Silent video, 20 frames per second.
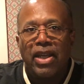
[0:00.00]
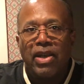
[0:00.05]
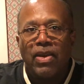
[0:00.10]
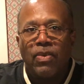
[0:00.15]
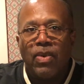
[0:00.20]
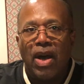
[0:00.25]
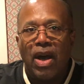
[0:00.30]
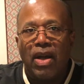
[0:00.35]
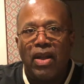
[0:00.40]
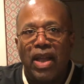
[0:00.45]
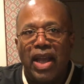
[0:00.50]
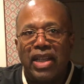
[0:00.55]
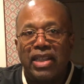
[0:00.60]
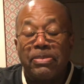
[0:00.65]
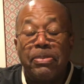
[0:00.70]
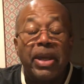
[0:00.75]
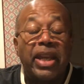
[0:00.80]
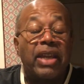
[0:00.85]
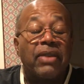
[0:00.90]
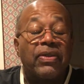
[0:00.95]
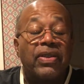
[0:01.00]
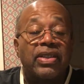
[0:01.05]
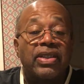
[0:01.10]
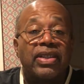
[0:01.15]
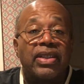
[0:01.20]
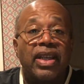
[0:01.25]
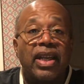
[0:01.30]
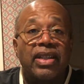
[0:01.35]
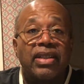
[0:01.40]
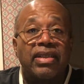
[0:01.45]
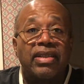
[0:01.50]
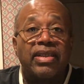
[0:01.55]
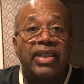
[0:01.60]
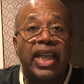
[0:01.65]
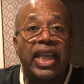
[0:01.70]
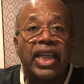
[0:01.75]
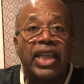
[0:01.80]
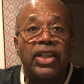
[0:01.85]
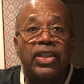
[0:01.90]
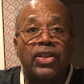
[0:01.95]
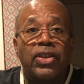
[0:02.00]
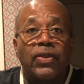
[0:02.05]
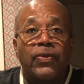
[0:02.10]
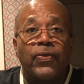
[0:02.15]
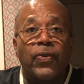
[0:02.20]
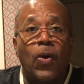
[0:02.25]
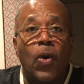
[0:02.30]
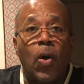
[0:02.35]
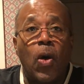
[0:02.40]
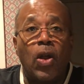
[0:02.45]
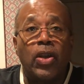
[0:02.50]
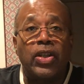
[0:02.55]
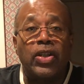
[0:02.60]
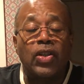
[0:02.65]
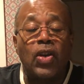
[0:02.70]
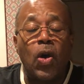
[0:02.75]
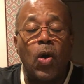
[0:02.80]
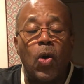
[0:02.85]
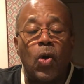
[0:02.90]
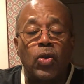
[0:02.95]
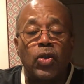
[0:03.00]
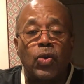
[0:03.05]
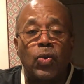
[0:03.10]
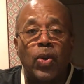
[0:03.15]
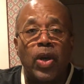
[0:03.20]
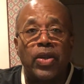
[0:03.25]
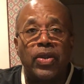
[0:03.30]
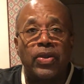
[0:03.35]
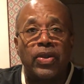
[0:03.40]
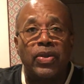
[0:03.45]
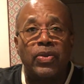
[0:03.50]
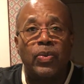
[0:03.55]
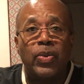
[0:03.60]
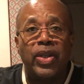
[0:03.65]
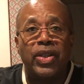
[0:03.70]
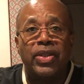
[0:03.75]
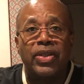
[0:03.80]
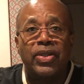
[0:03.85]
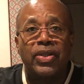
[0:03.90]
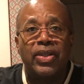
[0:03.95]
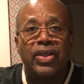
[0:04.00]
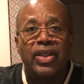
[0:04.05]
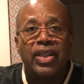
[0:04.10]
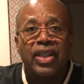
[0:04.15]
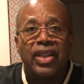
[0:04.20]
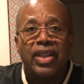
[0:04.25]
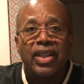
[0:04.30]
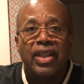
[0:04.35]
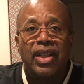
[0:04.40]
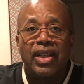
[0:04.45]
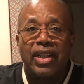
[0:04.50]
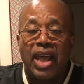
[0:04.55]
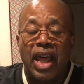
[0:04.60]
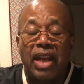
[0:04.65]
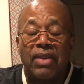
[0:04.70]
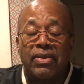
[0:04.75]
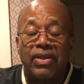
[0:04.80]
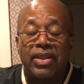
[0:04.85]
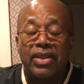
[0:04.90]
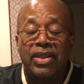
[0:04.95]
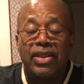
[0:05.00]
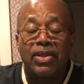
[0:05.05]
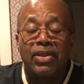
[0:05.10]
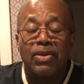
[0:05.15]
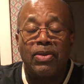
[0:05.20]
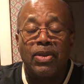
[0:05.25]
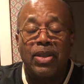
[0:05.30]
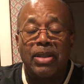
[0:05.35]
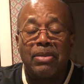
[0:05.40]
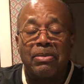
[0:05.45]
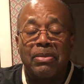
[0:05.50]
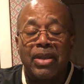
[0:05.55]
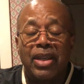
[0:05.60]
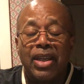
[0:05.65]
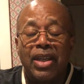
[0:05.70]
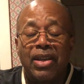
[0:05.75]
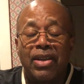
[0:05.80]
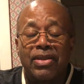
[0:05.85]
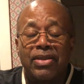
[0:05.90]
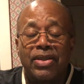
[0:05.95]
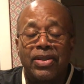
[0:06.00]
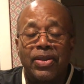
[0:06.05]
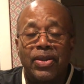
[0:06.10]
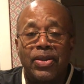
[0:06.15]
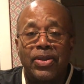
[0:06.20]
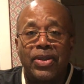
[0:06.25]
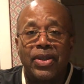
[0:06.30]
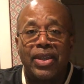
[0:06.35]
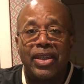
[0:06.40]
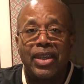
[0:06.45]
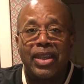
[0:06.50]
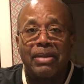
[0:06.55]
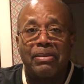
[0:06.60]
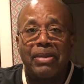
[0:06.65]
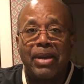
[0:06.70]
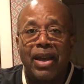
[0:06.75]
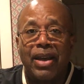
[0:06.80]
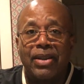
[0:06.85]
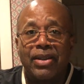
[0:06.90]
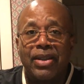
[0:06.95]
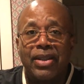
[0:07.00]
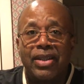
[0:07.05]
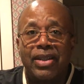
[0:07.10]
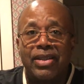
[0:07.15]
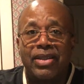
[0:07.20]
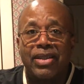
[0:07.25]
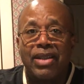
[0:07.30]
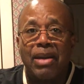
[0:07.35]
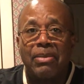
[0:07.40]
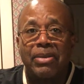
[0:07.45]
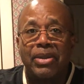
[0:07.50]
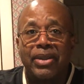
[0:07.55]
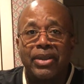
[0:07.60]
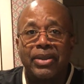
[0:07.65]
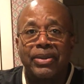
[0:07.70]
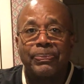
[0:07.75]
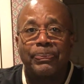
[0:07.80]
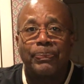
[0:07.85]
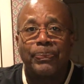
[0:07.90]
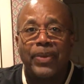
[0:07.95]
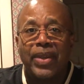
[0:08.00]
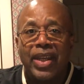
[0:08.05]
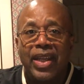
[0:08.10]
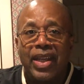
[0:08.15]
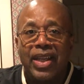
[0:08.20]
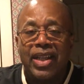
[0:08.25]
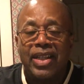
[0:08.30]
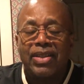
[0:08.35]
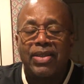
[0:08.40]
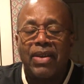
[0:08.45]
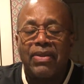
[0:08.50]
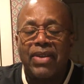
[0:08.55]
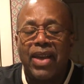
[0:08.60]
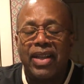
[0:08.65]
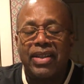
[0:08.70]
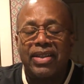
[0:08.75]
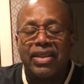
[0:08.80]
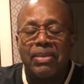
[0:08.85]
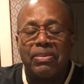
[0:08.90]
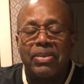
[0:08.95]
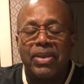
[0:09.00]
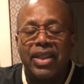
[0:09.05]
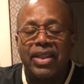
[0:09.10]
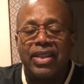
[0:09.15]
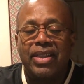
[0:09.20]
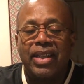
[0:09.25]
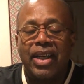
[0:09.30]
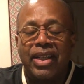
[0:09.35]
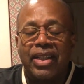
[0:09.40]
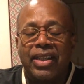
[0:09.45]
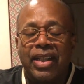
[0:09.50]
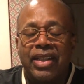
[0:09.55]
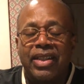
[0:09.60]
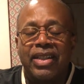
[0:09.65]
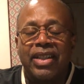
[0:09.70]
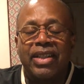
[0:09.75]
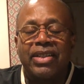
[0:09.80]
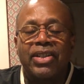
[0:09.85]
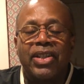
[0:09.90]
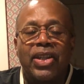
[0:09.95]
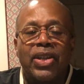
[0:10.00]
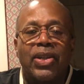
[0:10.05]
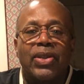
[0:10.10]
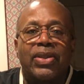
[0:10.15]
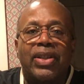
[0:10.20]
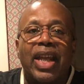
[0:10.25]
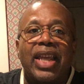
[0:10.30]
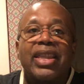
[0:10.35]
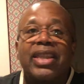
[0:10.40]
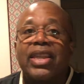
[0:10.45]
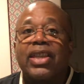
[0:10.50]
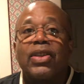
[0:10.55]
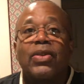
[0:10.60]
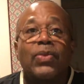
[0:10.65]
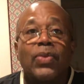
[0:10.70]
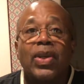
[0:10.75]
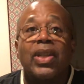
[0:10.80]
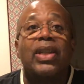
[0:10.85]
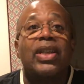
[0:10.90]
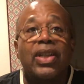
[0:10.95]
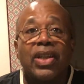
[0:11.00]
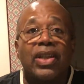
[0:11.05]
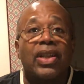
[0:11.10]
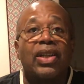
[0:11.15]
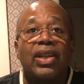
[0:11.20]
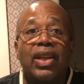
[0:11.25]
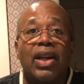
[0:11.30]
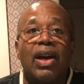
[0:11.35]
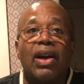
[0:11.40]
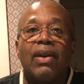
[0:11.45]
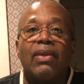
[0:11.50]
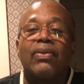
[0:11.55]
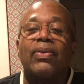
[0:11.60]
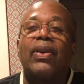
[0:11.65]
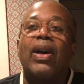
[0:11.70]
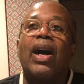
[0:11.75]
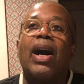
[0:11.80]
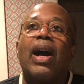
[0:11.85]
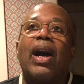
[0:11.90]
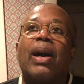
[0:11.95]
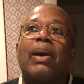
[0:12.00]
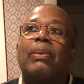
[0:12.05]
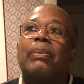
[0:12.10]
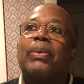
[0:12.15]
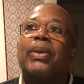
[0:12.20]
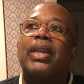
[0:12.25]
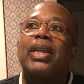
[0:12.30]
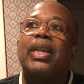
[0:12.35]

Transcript: Well, as many of us sink into the fall and colder weather and winter, a lot of us, including me, are still thinking about the summer. So I've got something, a dish here that I think you're really going to love.